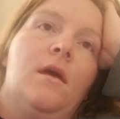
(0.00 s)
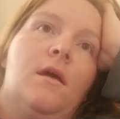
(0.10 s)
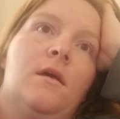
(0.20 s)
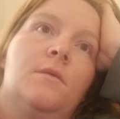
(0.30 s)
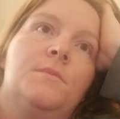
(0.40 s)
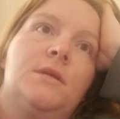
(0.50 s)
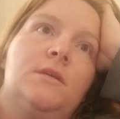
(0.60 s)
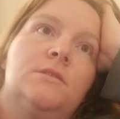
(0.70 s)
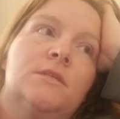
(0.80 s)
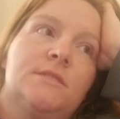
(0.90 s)

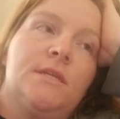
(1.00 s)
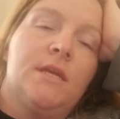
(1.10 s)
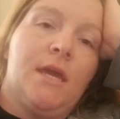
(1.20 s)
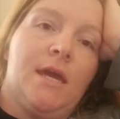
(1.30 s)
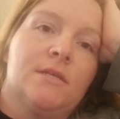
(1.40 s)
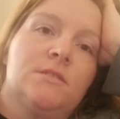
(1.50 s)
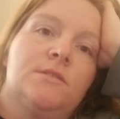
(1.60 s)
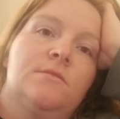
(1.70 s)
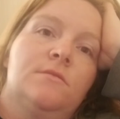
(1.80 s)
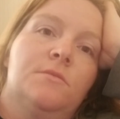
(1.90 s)
He does need a
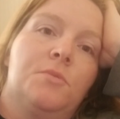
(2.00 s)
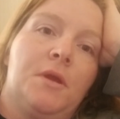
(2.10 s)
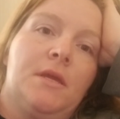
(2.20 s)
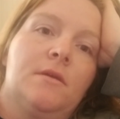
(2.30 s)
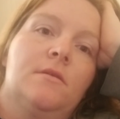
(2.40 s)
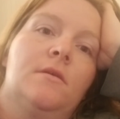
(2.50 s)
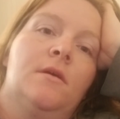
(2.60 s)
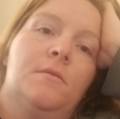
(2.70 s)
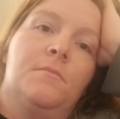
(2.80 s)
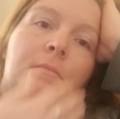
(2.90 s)
cast, the break.
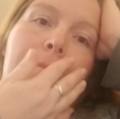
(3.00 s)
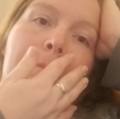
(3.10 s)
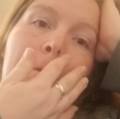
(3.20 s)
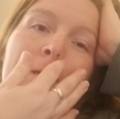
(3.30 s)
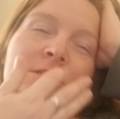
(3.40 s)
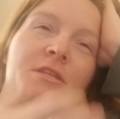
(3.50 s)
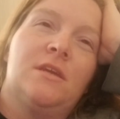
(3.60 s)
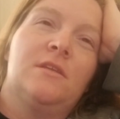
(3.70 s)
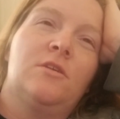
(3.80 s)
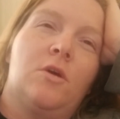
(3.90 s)
Well, actually
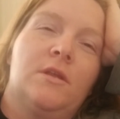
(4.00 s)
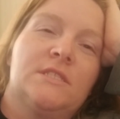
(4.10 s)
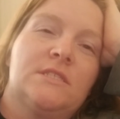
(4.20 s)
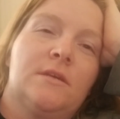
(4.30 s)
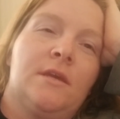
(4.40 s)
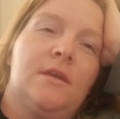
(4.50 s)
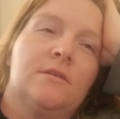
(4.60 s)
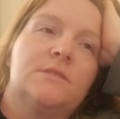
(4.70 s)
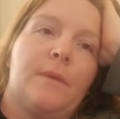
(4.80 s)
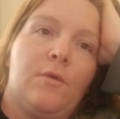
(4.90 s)
they call it
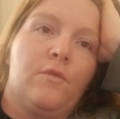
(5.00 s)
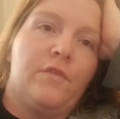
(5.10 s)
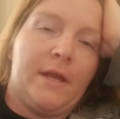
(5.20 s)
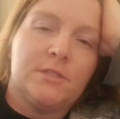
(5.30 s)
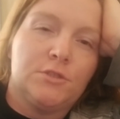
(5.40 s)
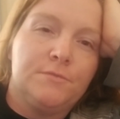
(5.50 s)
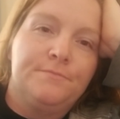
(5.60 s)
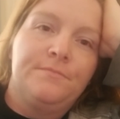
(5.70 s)
a spiral fracture.